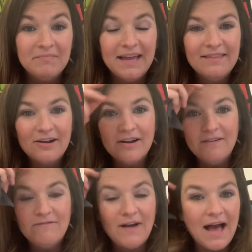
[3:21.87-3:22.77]
and they're going
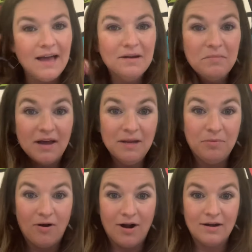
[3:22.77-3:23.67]
to find a body
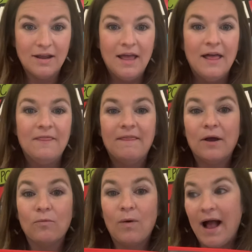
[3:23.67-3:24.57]
part
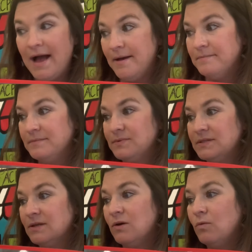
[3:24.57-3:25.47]
that
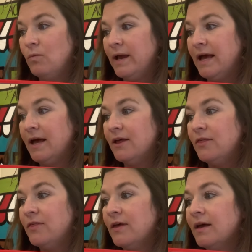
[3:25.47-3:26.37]
rhymes with
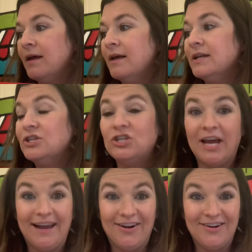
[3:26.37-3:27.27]

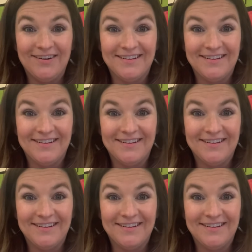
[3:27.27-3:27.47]
chair.